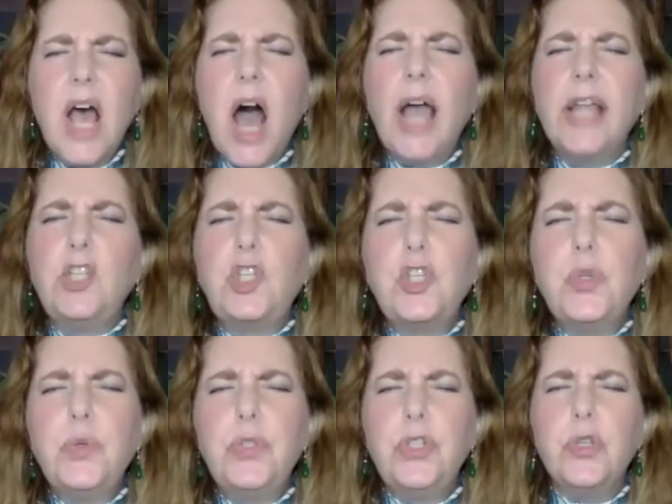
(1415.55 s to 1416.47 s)
I
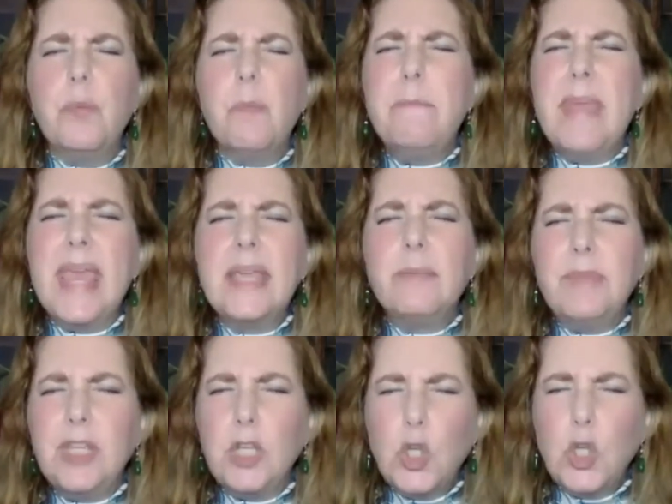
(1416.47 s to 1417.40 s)
choose you. Make
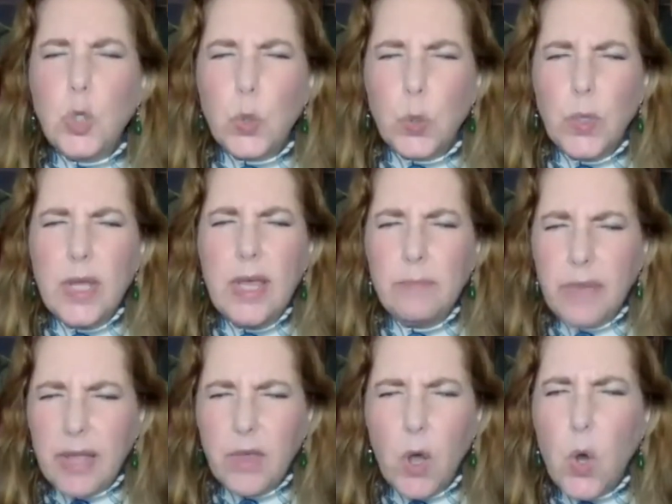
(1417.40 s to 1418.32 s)
me new
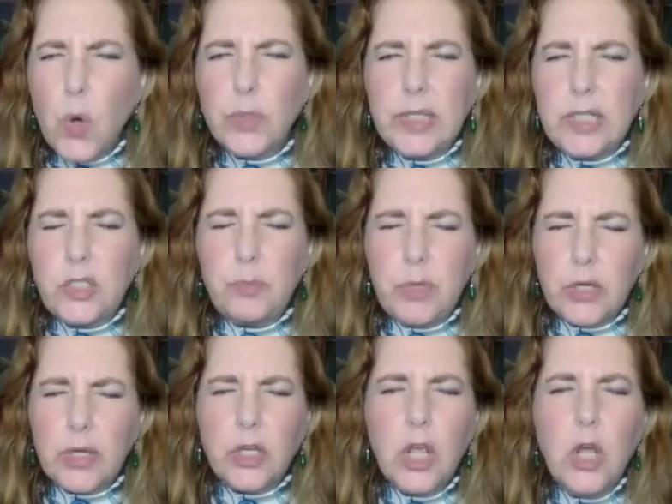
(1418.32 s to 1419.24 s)
by the Holy
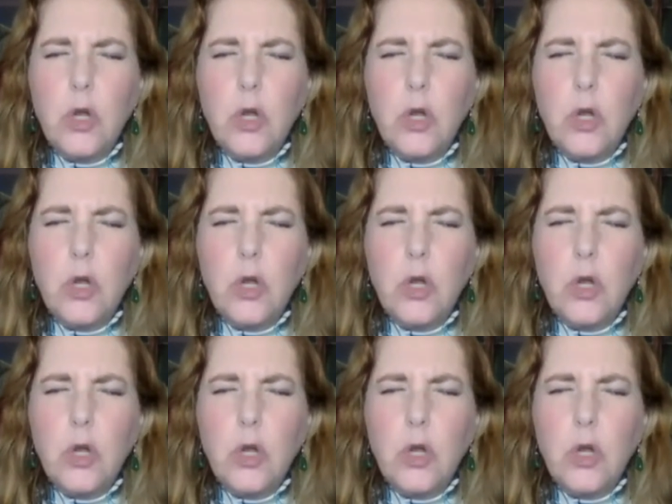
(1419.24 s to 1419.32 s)
Spirit,